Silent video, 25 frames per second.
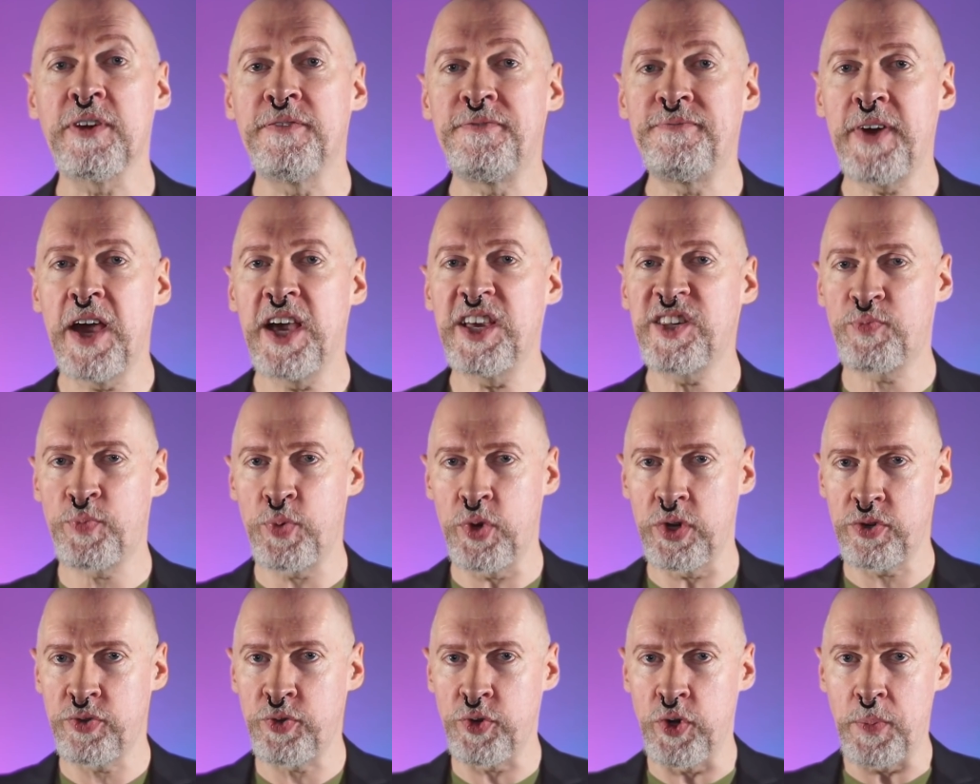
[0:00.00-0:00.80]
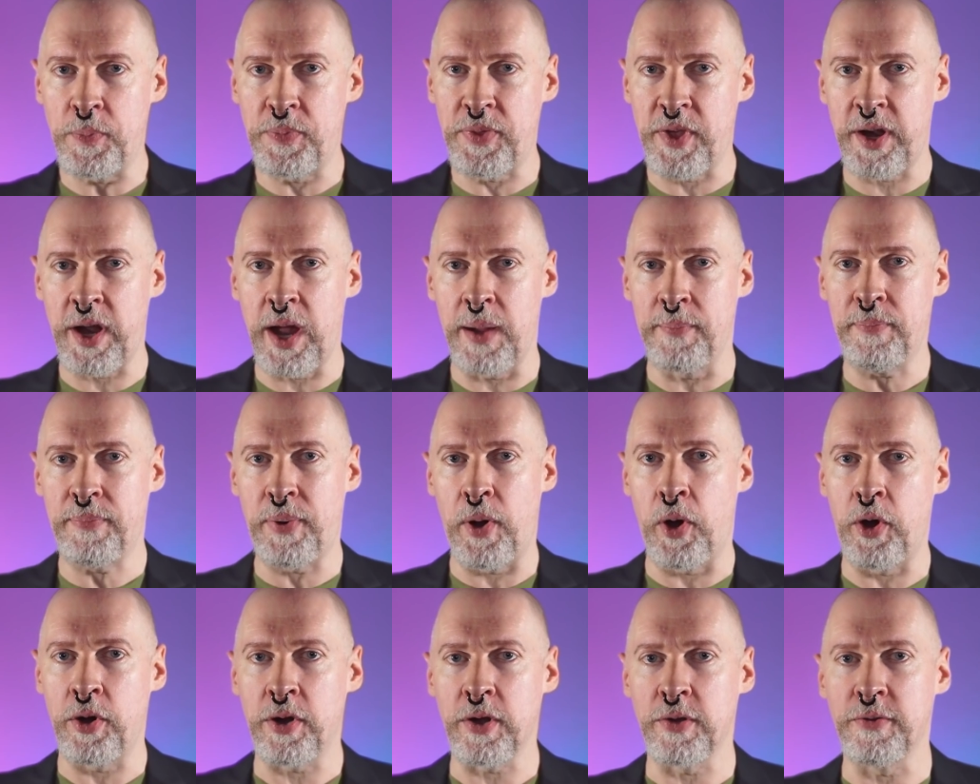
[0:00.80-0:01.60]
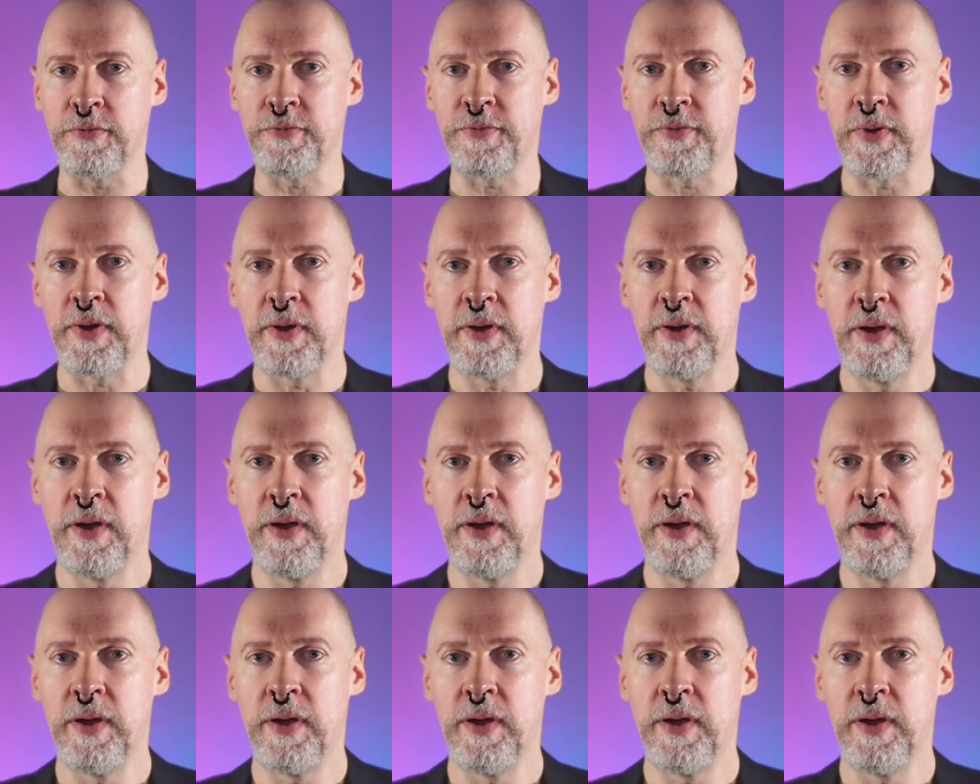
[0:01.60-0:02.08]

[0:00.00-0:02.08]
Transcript: a Facebook group that I'm part of.